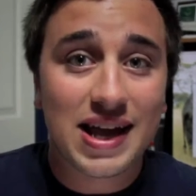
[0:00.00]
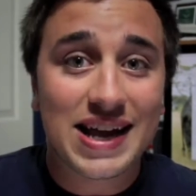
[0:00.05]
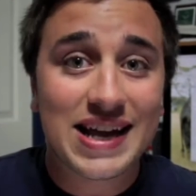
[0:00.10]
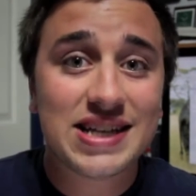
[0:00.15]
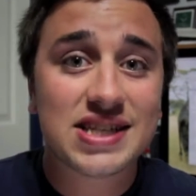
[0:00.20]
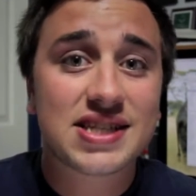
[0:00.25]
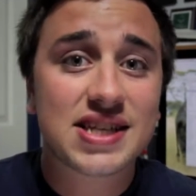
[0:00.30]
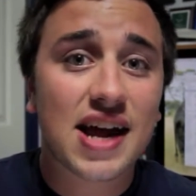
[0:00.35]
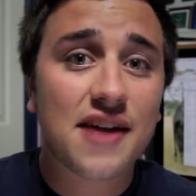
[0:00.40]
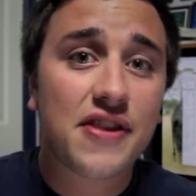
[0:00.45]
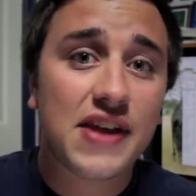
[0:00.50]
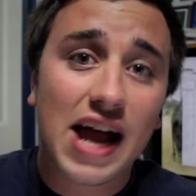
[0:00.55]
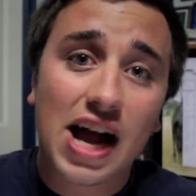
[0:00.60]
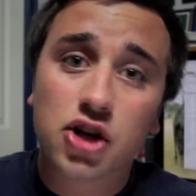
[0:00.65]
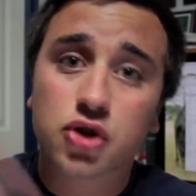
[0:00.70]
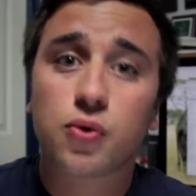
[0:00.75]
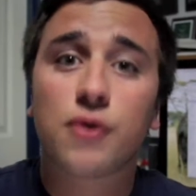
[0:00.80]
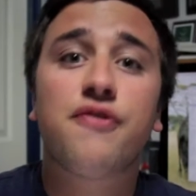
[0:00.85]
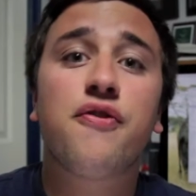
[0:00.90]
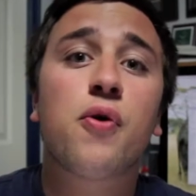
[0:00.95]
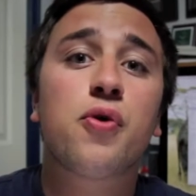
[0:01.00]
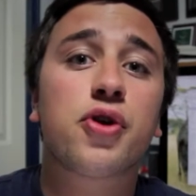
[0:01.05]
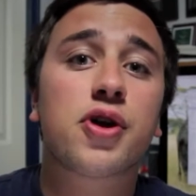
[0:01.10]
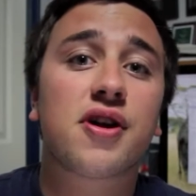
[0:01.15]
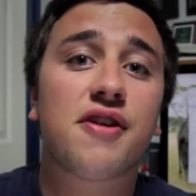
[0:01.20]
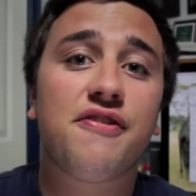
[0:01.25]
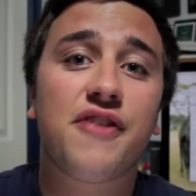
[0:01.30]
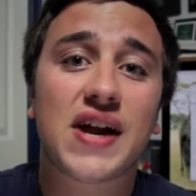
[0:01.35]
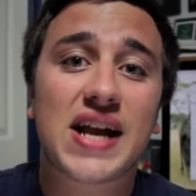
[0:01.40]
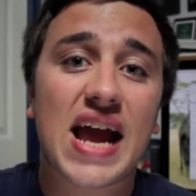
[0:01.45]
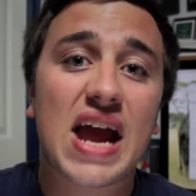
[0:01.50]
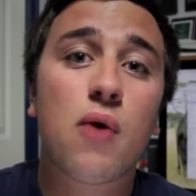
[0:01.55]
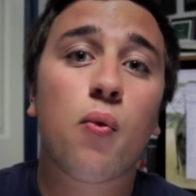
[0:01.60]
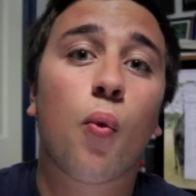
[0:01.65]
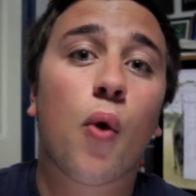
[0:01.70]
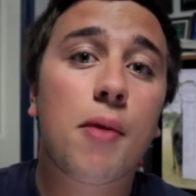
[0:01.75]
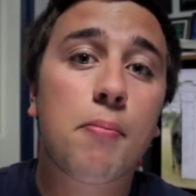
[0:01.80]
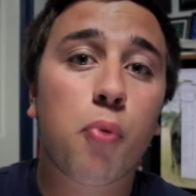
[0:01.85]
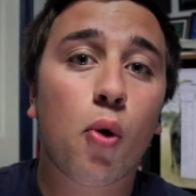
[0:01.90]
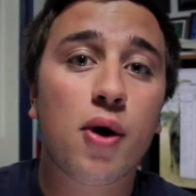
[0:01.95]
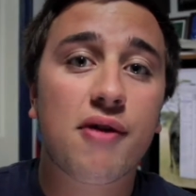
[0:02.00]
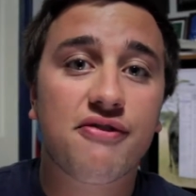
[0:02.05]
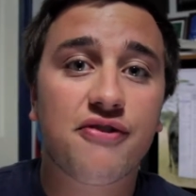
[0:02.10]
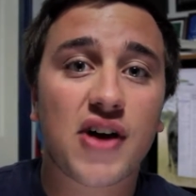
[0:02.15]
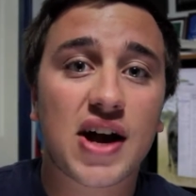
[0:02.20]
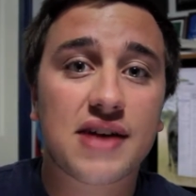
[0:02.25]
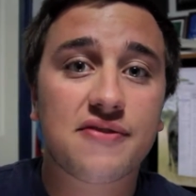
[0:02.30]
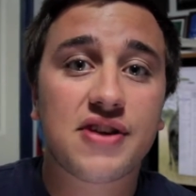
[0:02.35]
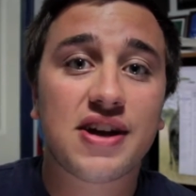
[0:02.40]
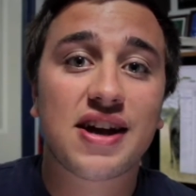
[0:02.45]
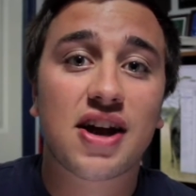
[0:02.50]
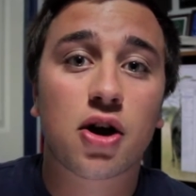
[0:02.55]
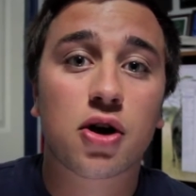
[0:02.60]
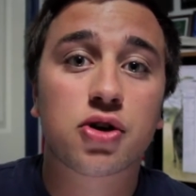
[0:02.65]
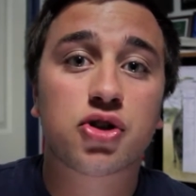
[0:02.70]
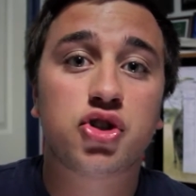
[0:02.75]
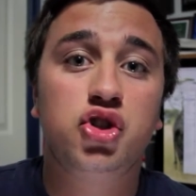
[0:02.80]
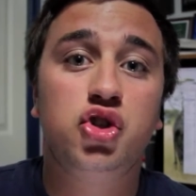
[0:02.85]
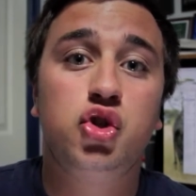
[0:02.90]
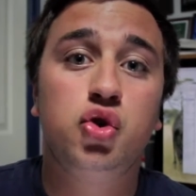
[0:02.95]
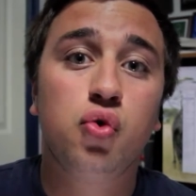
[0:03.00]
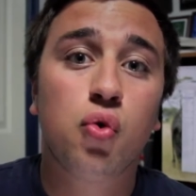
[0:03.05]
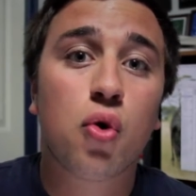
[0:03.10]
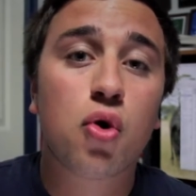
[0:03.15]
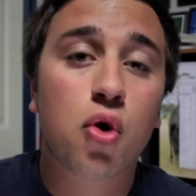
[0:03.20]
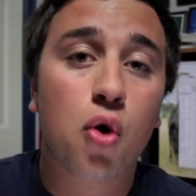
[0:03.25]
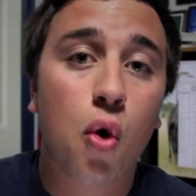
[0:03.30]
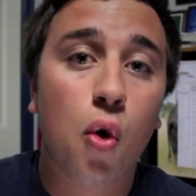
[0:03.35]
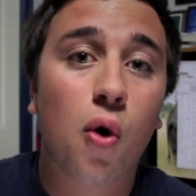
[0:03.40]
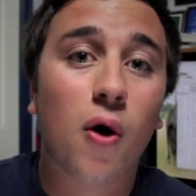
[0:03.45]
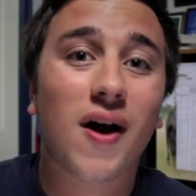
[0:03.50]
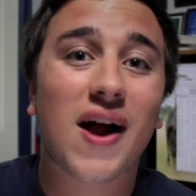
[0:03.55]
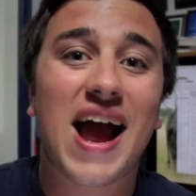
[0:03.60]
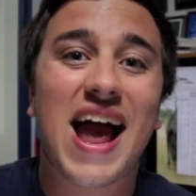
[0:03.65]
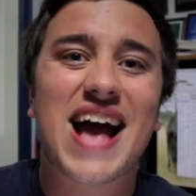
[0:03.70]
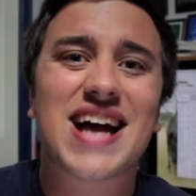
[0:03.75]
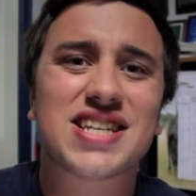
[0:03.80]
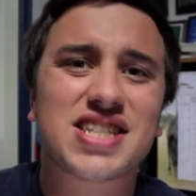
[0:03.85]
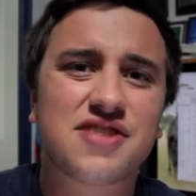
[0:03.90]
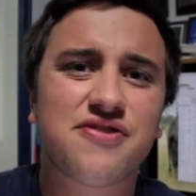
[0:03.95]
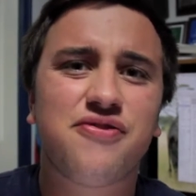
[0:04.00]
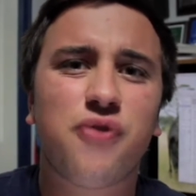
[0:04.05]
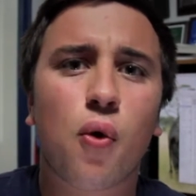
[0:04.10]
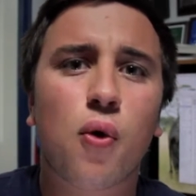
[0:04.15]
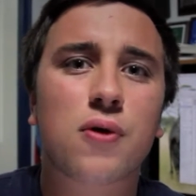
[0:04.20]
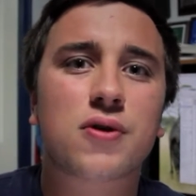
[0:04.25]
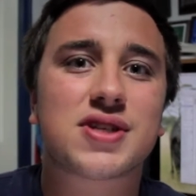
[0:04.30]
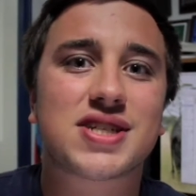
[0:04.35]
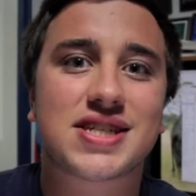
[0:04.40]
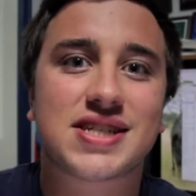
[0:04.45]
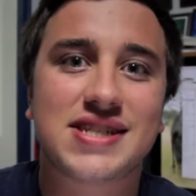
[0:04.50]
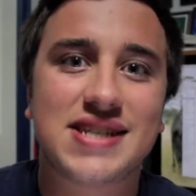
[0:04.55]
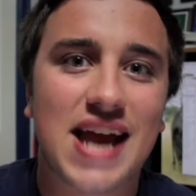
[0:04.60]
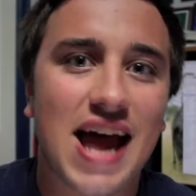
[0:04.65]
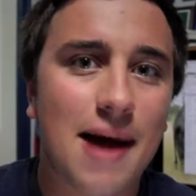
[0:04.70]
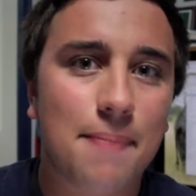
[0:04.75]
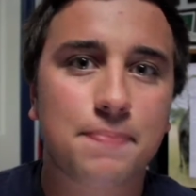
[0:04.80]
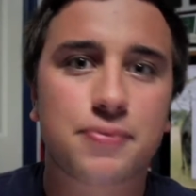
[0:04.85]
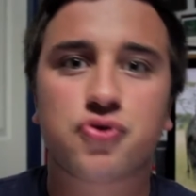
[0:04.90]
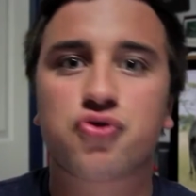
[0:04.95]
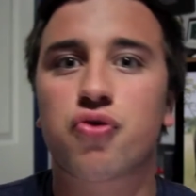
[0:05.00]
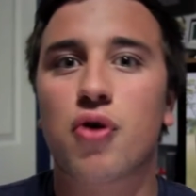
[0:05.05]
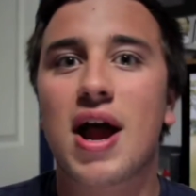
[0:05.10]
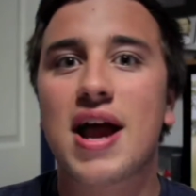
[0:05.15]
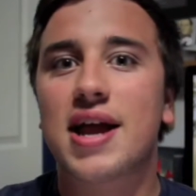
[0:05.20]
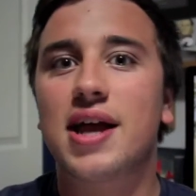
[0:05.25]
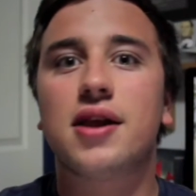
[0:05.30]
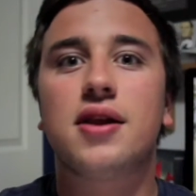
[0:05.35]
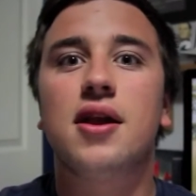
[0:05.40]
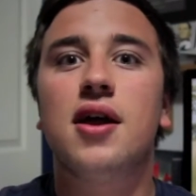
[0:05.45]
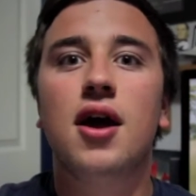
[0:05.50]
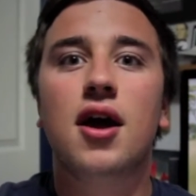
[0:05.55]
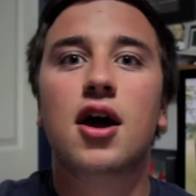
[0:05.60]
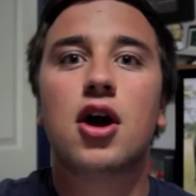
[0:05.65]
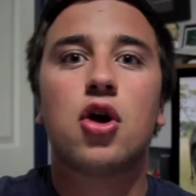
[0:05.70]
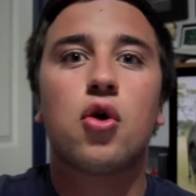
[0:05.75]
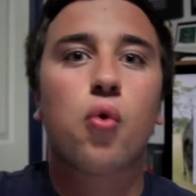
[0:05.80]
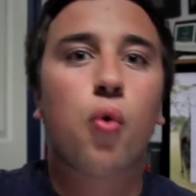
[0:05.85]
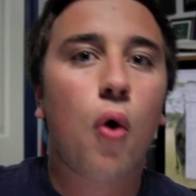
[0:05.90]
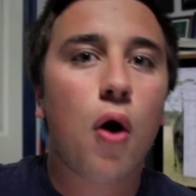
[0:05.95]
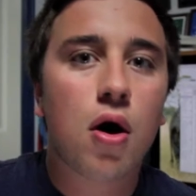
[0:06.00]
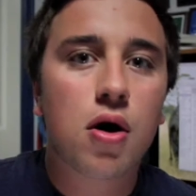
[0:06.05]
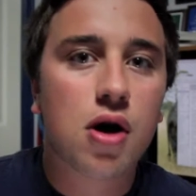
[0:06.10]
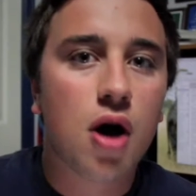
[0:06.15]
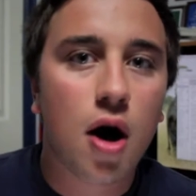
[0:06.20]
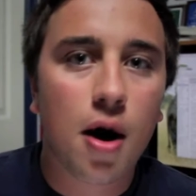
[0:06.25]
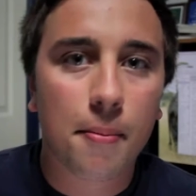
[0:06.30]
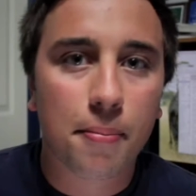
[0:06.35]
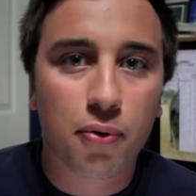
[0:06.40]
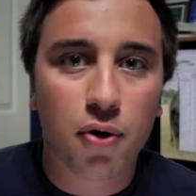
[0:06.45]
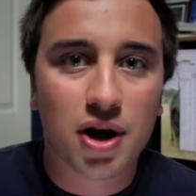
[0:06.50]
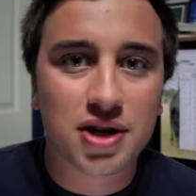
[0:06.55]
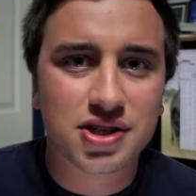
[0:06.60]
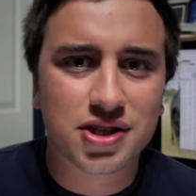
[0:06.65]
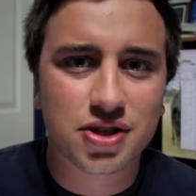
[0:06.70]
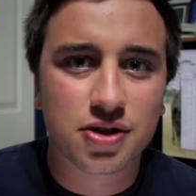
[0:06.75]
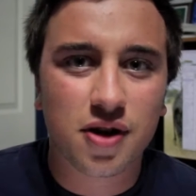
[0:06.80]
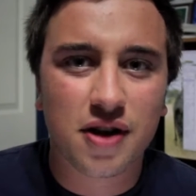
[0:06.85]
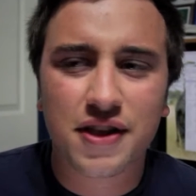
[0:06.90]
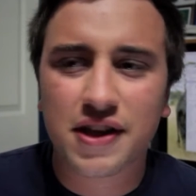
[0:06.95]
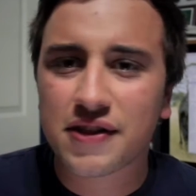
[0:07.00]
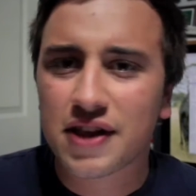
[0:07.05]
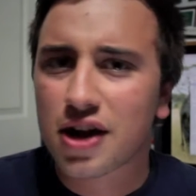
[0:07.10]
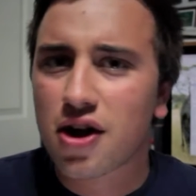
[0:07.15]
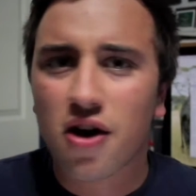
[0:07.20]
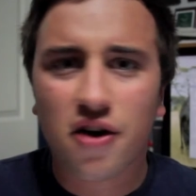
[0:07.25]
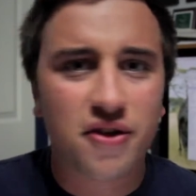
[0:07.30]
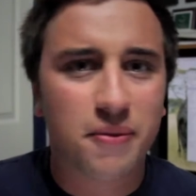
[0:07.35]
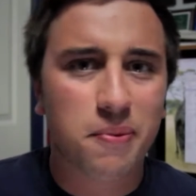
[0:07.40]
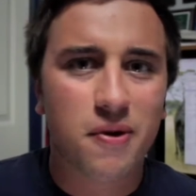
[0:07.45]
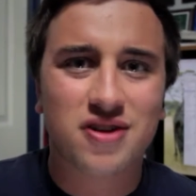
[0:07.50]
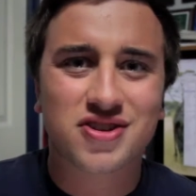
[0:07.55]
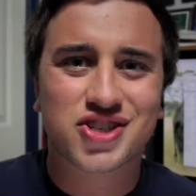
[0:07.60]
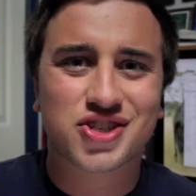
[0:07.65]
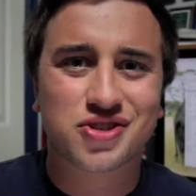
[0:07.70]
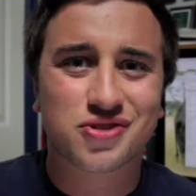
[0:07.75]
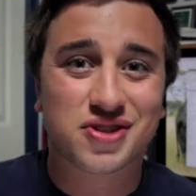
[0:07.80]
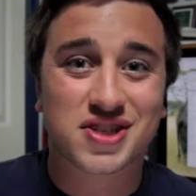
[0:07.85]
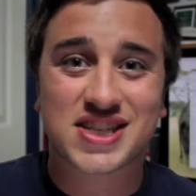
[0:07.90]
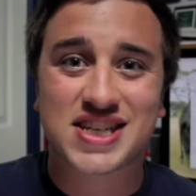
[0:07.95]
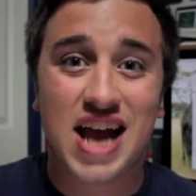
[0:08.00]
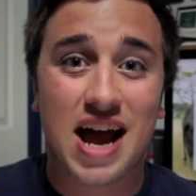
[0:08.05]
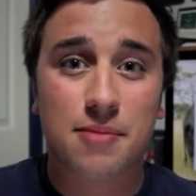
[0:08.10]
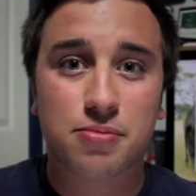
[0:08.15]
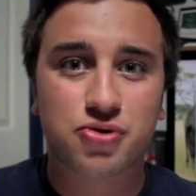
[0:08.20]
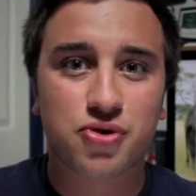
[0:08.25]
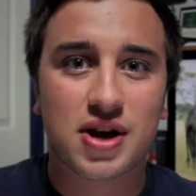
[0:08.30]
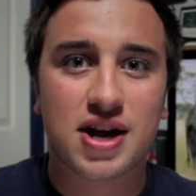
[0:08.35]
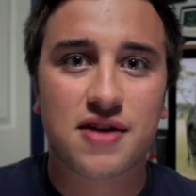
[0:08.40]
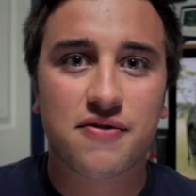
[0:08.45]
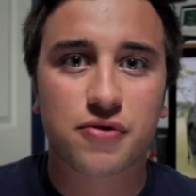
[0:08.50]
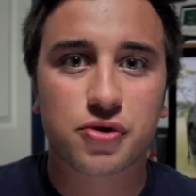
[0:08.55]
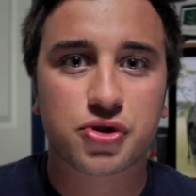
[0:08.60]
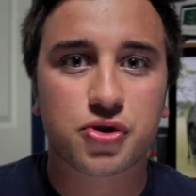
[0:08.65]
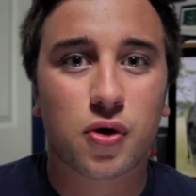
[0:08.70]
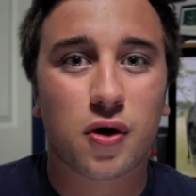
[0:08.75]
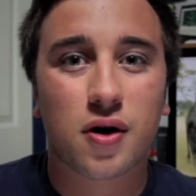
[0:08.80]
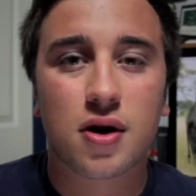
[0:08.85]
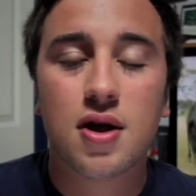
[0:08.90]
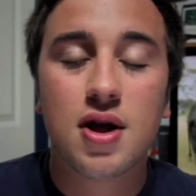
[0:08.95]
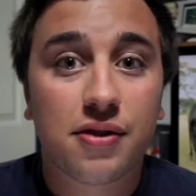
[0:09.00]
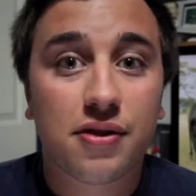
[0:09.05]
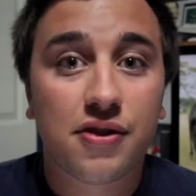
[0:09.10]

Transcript: Inside the actual phone, you're going to find a 1.5 GHz dual-core S4 Snapdragon Qualcomm processor. I think they call the processor Snapdragon for short.